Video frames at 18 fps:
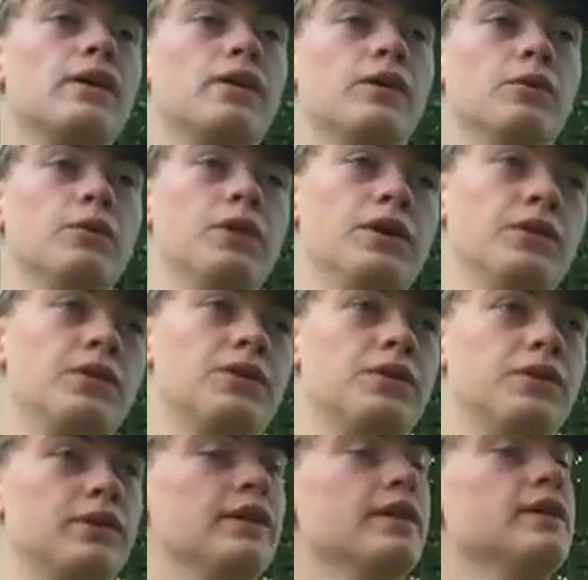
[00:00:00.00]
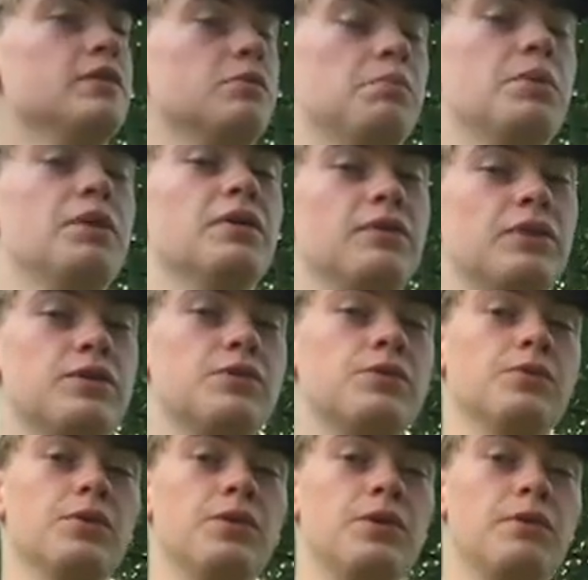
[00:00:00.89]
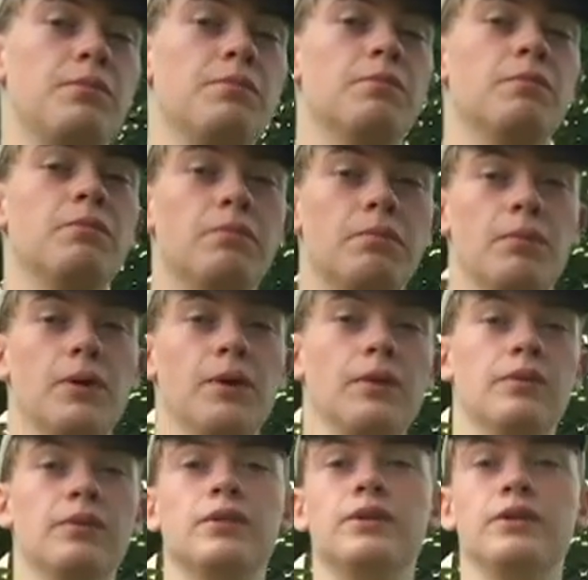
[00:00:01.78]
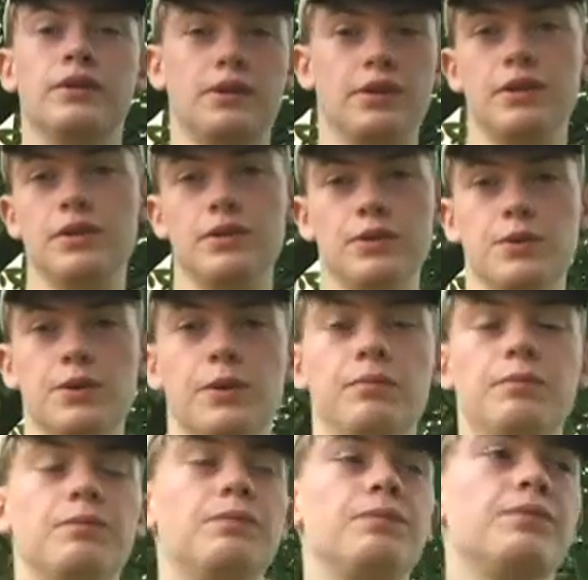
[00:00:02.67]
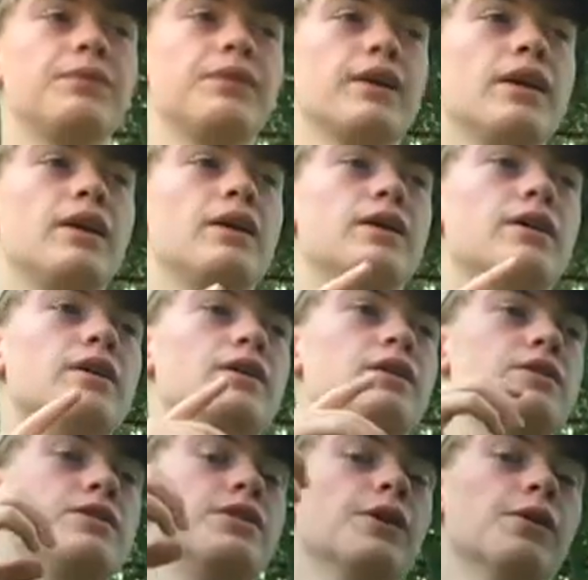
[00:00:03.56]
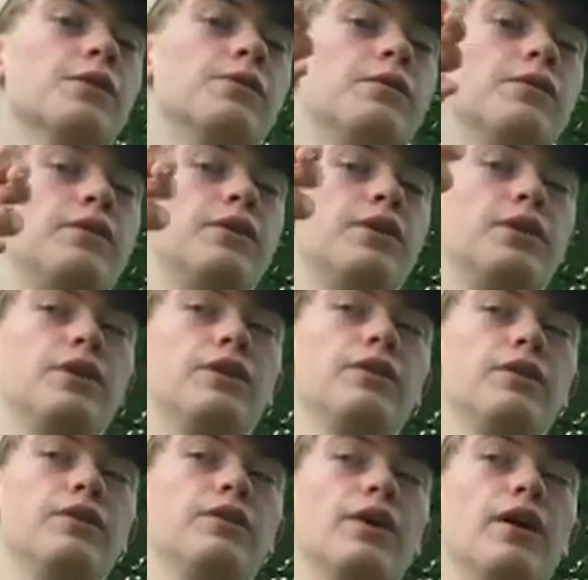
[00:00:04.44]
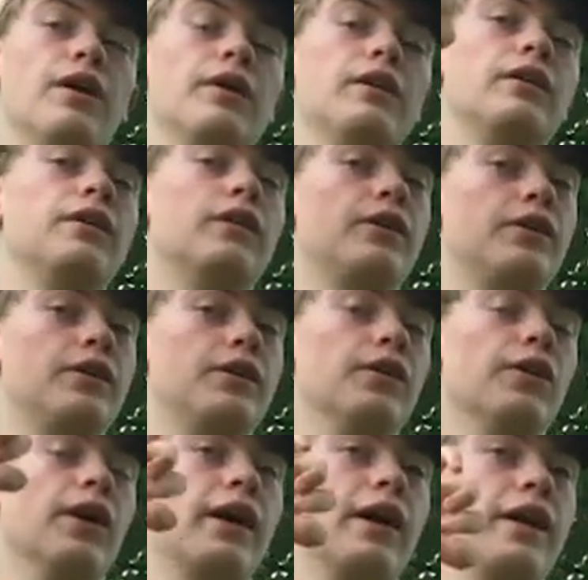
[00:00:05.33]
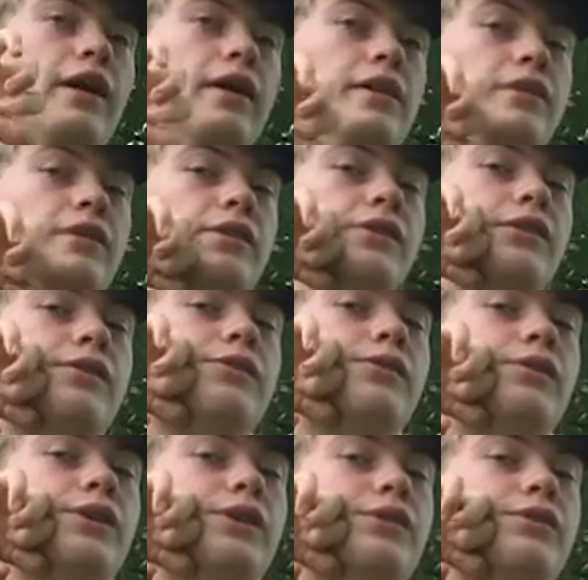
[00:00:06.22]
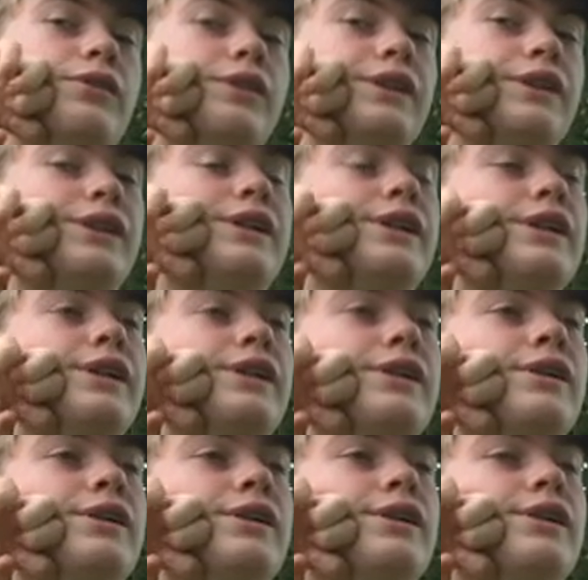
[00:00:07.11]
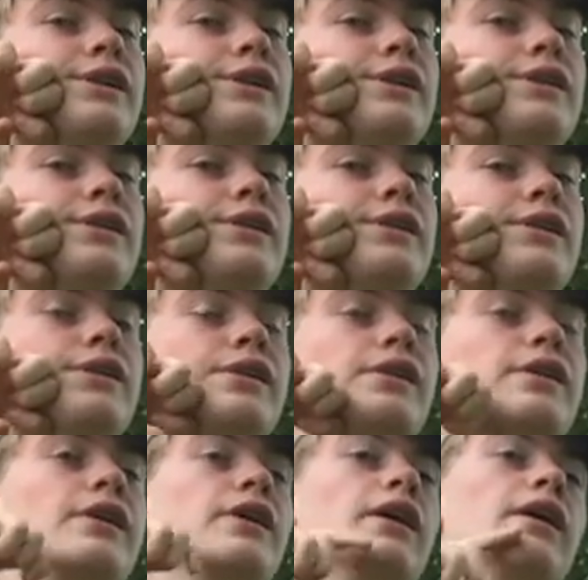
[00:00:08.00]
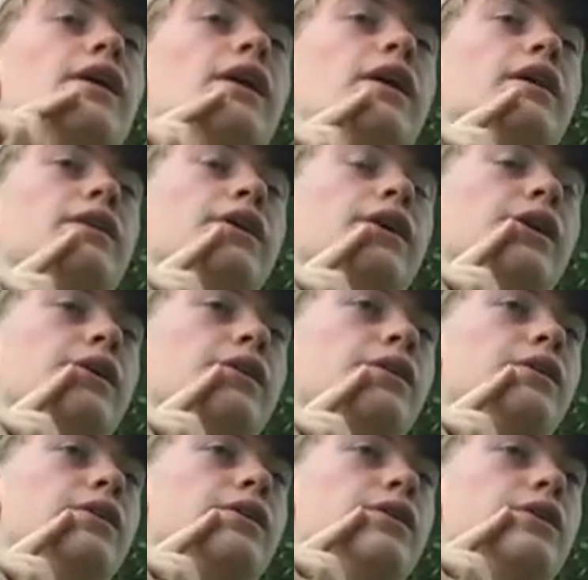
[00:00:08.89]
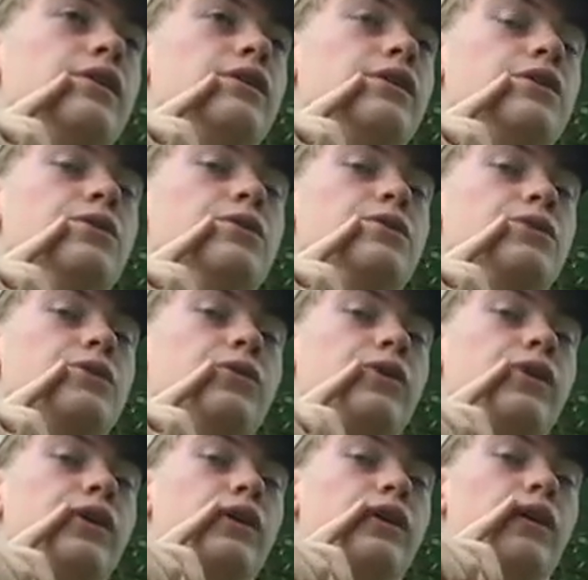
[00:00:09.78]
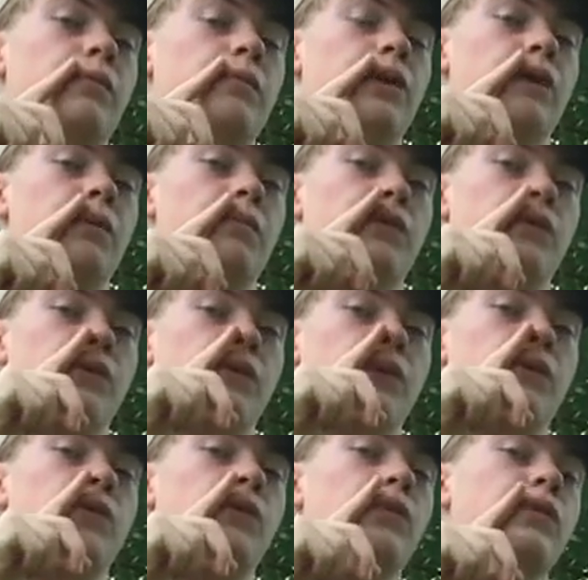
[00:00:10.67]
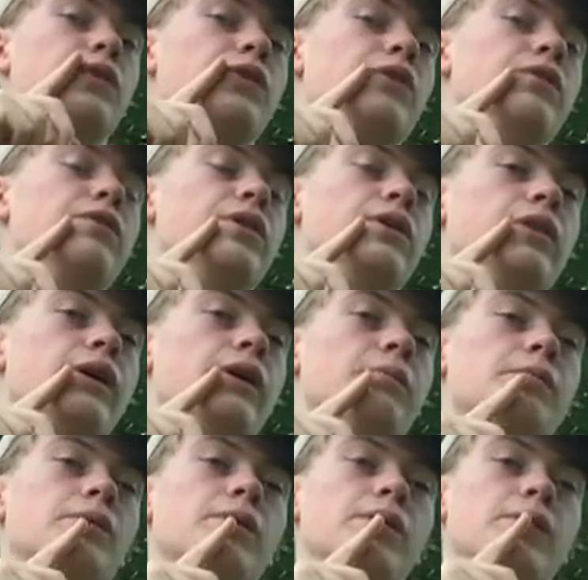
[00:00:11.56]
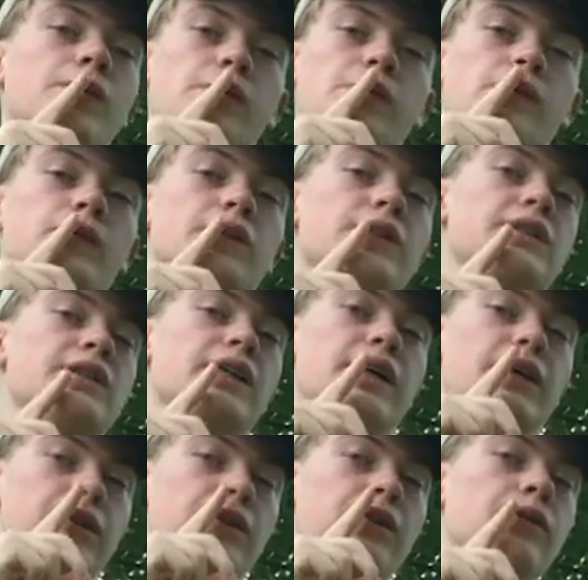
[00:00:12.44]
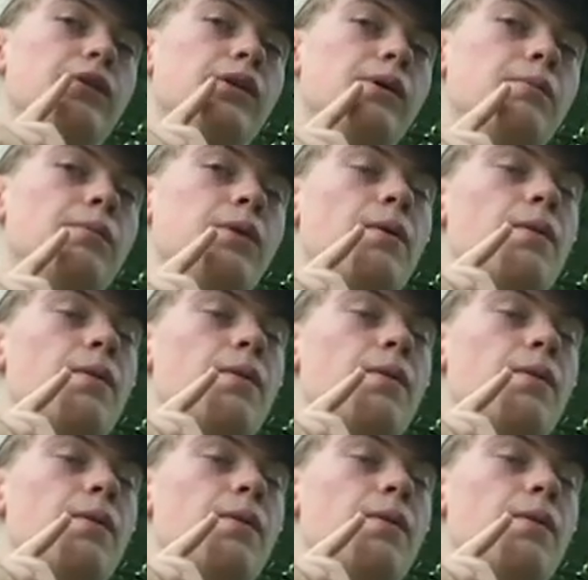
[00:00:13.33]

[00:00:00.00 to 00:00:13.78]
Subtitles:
Which is a bit of extreme, but you can do it. So, you've got your hand with your release aid, and then your string coming up through the corner of your lip or the side of your lip.